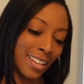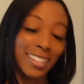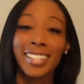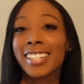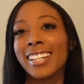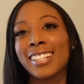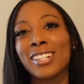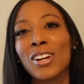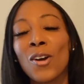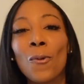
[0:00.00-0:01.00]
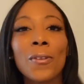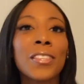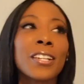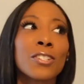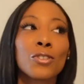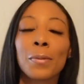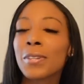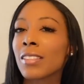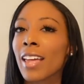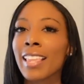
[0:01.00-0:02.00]
Listen, with the
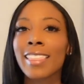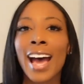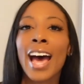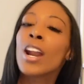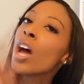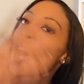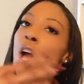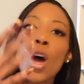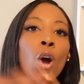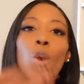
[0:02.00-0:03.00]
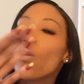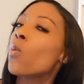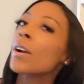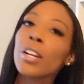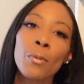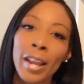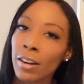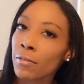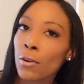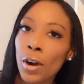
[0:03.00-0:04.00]
description like that, what are you
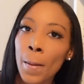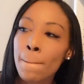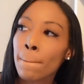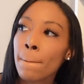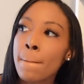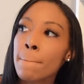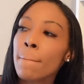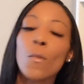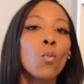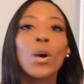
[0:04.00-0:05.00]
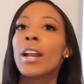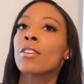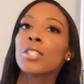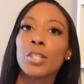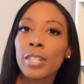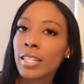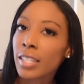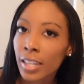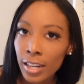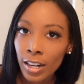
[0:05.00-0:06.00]
waiting for? What else do you need
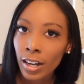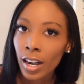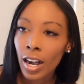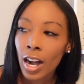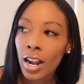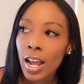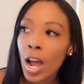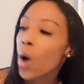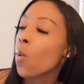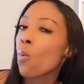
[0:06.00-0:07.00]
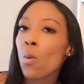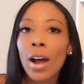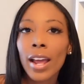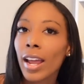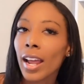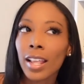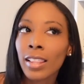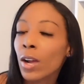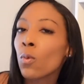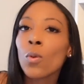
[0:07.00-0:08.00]
to hear? What,
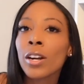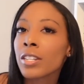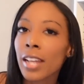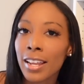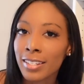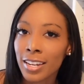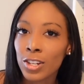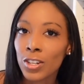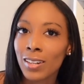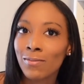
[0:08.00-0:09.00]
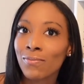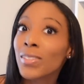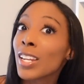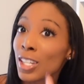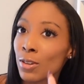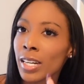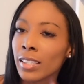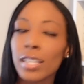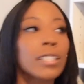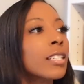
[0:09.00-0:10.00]
like, where's the hesitation? You need
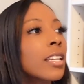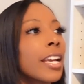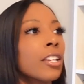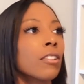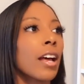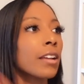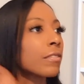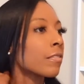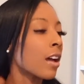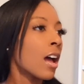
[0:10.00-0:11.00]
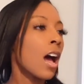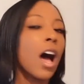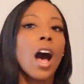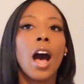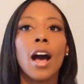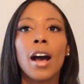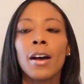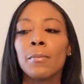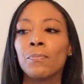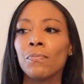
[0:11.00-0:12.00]
this in your life. Um,